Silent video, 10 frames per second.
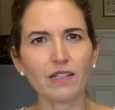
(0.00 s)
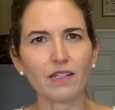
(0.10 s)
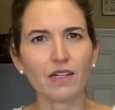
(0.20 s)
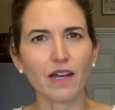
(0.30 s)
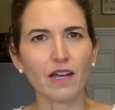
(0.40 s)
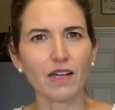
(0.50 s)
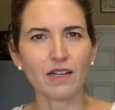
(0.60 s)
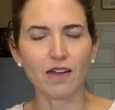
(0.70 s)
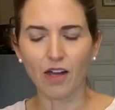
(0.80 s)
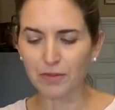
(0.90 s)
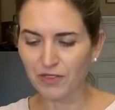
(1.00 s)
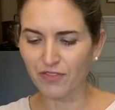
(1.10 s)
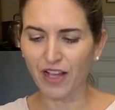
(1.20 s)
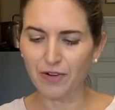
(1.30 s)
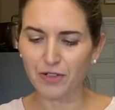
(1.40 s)
almond
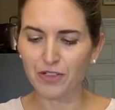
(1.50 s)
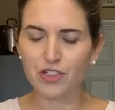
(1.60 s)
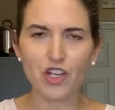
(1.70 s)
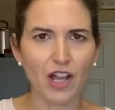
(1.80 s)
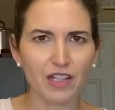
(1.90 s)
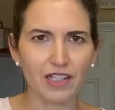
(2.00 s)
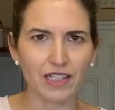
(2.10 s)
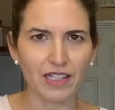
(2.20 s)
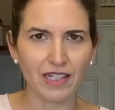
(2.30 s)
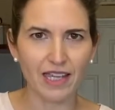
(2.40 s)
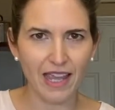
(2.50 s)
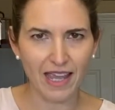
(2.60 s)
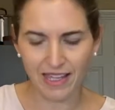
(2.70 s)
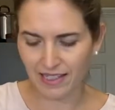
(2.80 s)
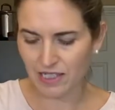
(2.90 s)
flour chocolate
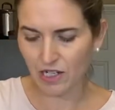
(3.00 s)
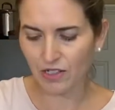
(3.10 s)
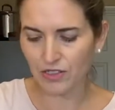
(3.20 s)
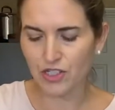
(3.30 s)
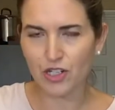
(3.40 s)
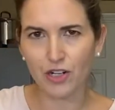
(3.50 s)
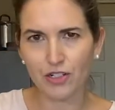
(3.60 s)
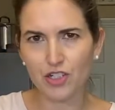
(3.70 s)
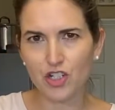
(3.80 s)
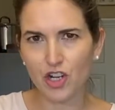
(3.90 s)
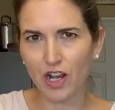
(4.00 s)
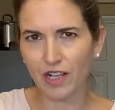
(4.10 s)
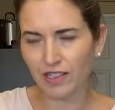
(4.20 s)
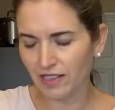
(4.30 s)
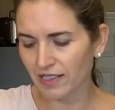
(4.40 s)
cake. It's called dark
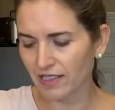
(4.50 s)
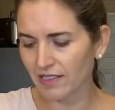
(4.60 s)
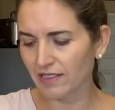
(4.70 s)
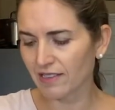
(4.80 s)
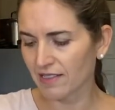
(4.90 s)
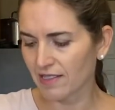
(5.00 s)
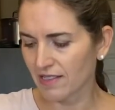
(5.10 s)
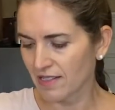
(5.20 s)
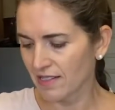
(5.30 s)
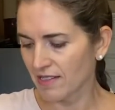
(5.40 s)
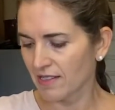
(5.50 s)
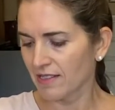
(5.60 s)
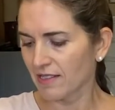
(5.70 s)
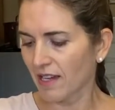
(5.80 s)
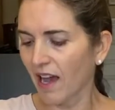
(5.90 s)
chocolate
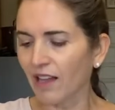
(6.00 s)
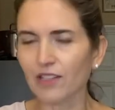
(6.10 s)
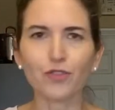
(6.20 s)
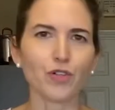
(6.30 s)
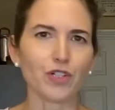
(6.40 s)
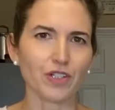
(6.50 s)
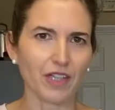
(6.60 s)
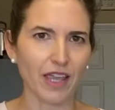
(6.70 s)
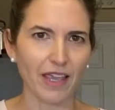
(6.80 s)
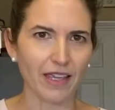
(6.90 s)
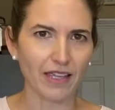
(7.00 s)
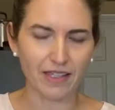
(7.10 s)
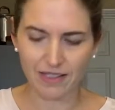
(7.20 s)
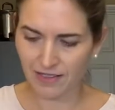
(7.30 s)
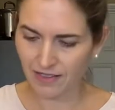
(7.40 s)
olive oil cake.